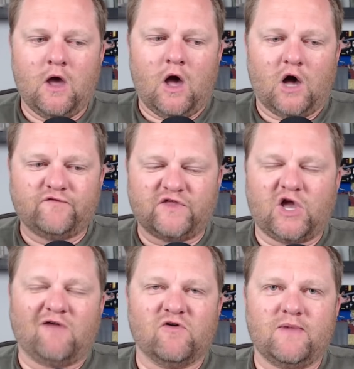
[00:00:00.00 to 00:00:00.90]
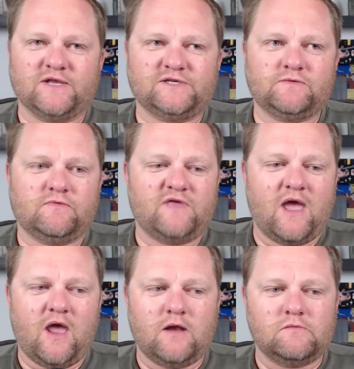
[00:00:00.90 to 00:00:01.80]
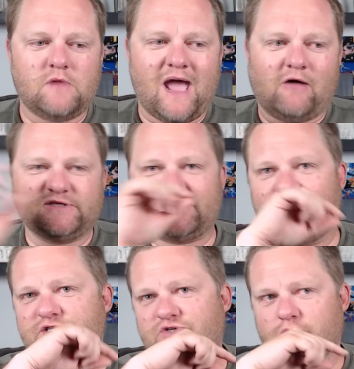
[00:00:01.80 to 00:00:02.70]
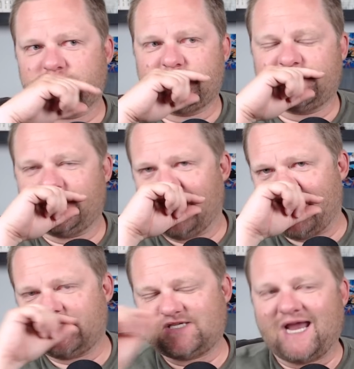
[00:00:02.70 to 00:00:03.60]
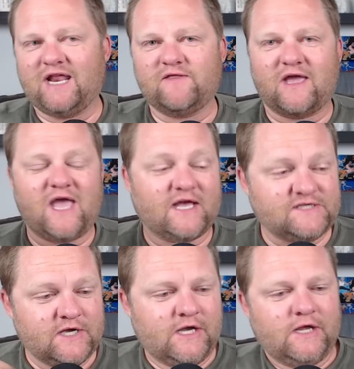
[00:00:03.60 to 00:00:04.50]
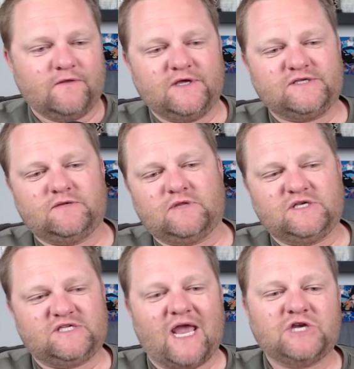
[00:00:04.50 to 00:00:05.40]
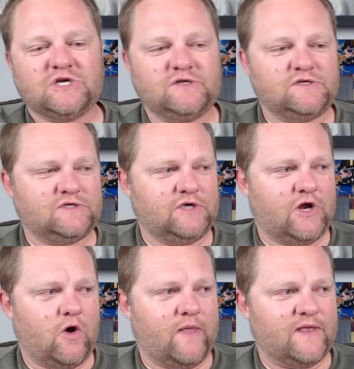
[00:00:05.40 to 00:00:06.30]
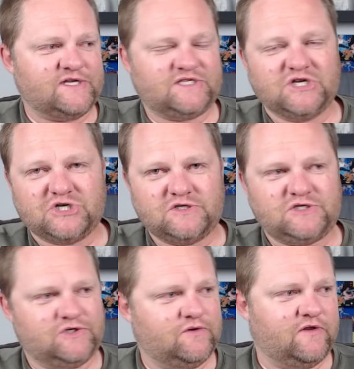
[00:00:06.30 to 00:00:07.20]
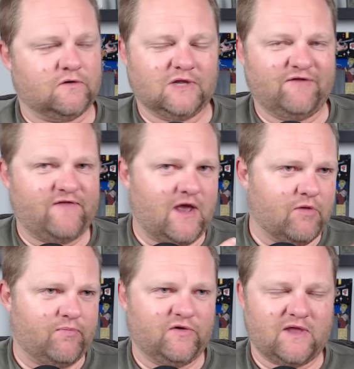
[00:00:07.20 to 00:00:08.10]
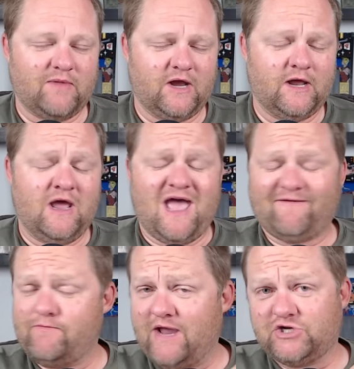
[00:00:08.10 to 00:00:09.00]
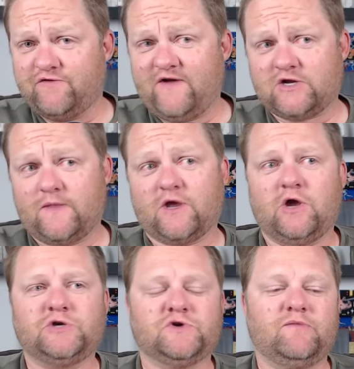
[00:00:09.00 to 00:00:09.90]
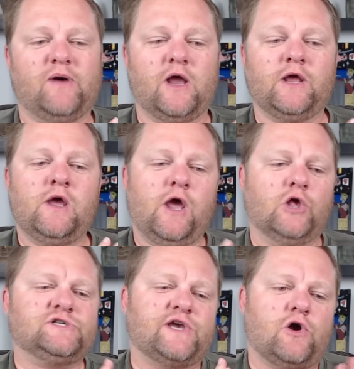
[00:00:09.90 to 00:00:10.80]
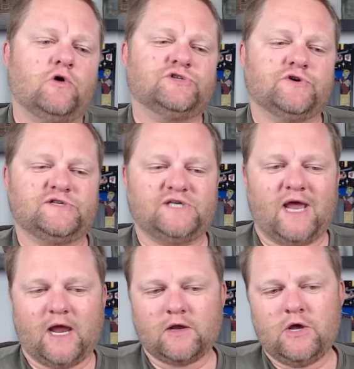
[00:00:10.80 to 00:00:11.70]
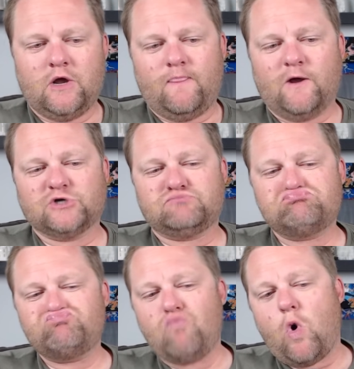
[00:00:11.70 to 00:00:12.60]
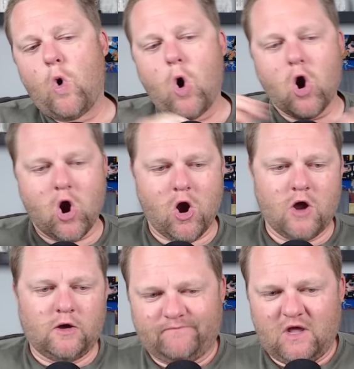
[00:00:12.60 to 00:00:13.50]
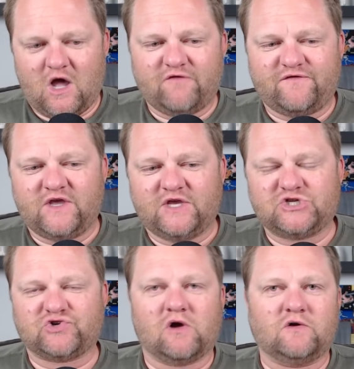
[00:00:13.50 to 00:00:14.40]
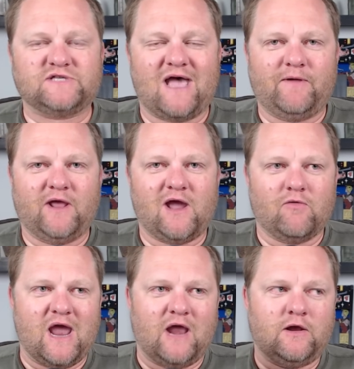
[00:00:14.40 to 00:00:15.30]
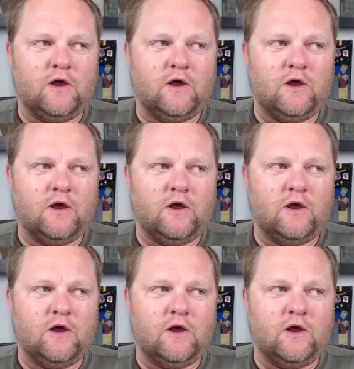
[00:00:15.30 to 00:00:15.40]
of the government than outside sources. So like citing that yes, these these sanctions, you know, and the decisions to either lift them or put them in have a major effect on the country, but it looks like Hoser is saying there's more of the struggles happening in Iran